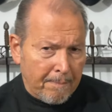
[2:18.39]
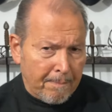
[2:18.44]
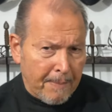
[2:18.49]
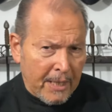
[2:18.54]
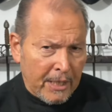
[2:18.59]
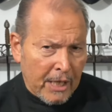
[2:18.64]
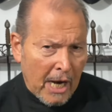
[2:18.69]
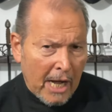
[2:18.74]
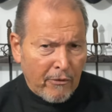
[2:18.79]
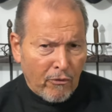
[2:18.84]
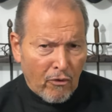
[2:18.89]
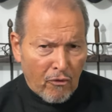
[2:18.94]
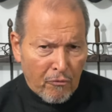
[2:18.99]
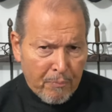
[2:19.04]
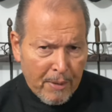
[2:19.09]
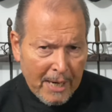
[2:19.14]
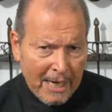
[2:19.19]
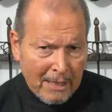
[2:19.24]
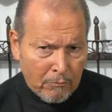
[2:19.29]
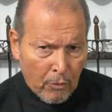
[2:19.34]
In honor of
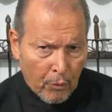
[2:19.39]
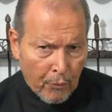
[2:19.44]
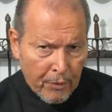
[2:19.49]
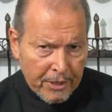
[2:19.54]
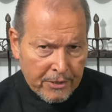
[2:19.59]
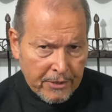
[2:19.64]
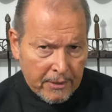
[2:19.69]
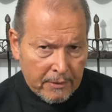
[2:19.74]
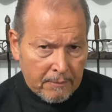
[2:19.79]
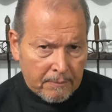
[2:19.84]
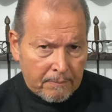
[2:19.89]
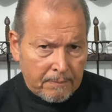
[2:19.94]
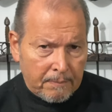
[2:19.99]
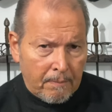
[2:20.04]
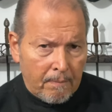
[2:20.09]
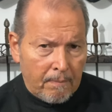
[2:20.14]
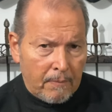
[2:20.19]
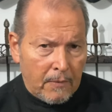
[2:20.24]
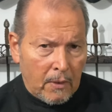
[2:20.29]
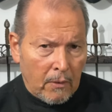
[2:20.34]
Pat Morita
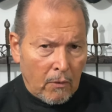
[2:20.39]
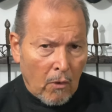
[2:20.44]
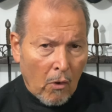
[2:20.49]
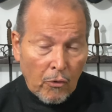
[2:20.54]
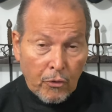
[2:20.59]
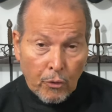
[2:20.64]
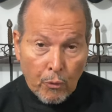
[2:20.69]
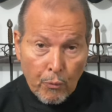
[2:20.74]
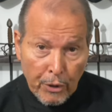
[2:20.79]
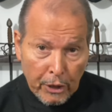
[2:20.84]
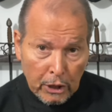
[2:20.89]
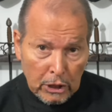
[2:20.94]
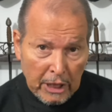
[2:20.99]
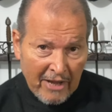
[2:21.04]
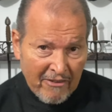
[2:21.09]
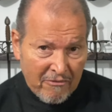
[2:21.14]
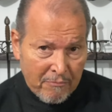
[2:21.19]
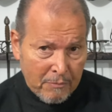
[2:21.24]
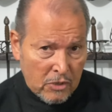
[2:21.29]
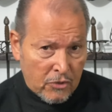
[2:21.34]
and all the real
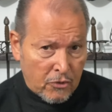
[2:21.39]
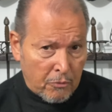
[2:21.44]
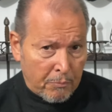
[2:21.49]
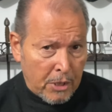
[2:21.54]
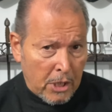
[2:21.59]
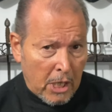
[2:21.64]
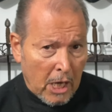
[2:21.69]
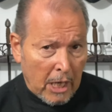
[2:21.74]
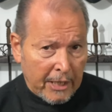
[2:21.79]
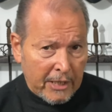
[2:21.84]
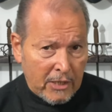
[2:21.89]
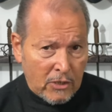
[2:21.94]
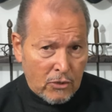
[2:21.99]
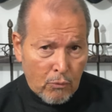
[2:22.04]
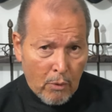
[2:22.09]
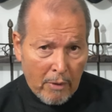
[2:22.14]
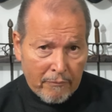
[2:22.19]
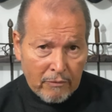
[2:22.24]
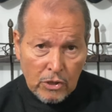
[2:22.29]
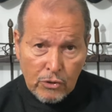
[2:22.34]
life Mr. Miyagis
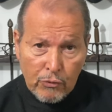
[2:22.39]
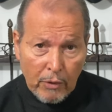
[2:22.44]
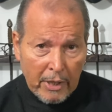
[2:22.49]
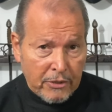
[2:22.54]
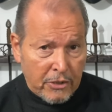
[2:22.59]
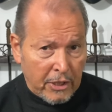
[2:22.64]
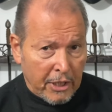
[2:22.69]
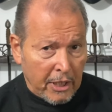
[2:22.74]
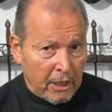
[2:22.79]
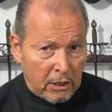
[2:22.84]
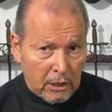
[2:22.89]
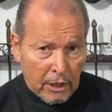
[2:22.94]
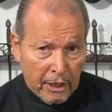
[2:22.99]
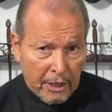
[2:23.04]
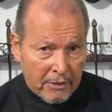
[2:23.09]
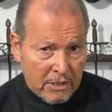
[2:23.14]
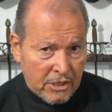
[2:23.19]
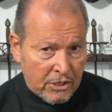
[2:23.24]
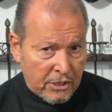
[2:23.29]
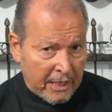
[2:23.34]
who ever tried to get a lick
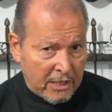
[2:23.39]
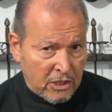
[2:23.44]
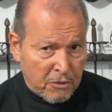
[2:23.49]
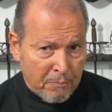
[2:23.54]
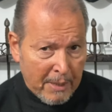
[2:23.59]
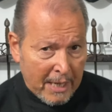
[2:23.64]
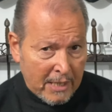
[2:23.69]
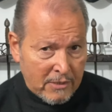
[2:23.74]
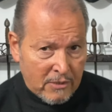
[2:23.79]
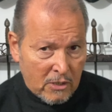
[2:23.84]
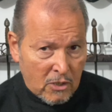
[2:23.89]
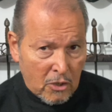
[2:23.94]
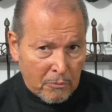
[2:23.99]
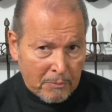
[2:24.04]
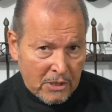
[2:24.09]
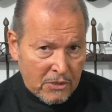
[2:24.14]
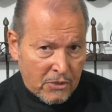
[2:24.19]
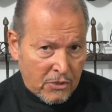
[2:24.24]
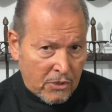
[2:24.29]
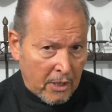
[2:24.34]
of sense past a
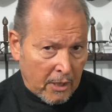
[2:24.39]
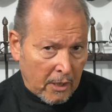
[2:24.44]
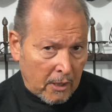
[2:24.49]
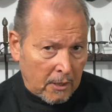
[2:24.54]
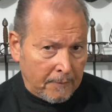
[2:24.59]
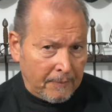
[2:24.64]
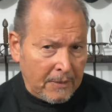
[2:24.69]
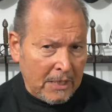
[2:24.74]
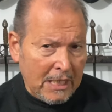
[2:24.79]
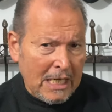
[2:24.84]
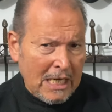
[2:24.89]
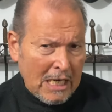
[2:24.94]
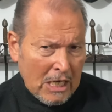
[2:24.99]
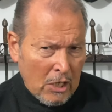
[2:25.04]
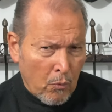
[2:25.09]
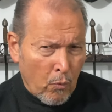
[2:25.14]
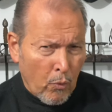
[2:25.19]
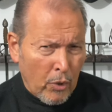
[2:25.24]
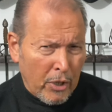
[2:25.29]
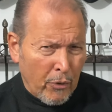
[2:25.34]
human skull,
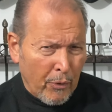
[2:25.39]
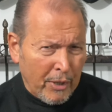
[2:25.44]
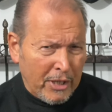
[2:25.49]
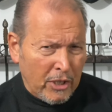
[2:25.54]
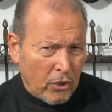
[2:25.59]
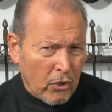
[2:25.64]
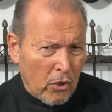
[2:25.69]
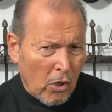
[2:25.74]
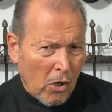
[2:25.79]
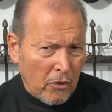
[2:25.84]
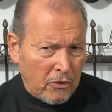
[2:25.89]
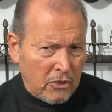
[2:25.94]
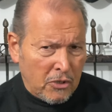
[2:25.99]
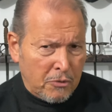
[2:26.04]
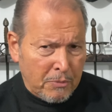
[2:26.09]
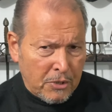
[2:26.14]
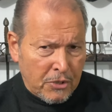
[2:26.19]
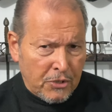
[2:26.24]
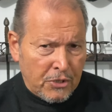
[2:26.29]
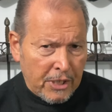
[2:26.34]
we're going to call this
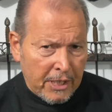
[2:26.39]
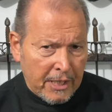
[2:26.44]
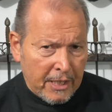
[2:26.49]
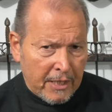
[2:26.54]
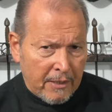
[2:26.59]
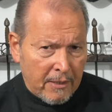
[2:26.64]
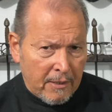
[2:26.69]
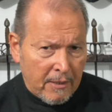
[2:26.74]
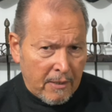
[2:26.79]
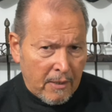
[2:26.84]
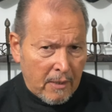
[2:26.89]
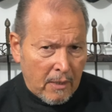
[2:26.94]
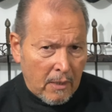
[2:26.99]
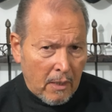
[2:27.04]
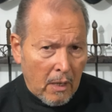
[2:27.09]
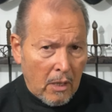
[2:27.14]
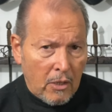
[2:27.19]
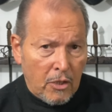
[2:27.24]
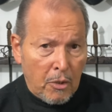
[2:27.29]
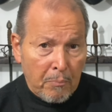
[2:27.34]
mistake
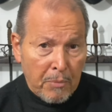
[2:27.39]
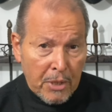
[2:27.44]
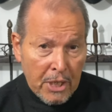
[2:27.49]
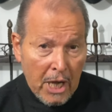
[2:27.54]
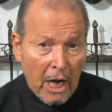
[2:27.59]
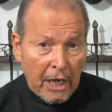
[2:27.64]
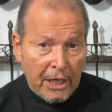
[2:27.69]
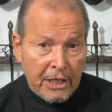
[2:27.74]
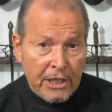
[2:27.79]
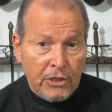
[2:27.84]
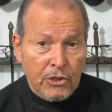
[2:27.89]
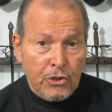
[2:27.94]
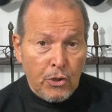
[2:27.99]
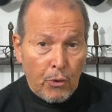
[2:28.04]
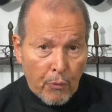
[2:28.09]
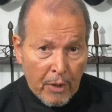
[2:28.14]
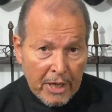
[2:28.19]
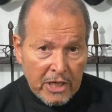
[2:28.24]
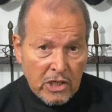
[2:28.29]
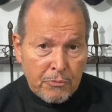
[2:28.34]
the Miyagi
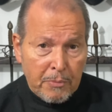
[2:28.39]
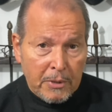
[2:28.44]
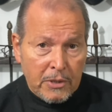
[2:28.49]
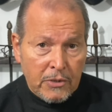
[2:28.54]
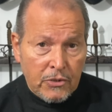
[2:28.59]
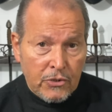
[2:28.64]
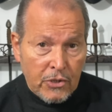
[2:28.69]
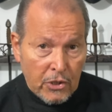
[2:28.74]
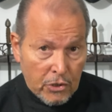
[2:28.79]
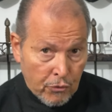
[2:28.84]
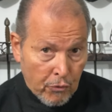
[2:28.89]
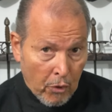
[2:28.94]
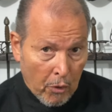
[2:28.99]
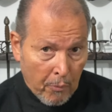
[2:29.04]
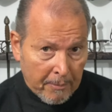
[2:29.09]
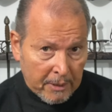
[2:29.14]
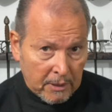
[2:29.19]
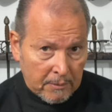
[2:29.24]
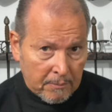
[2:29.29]
derangement syndrome.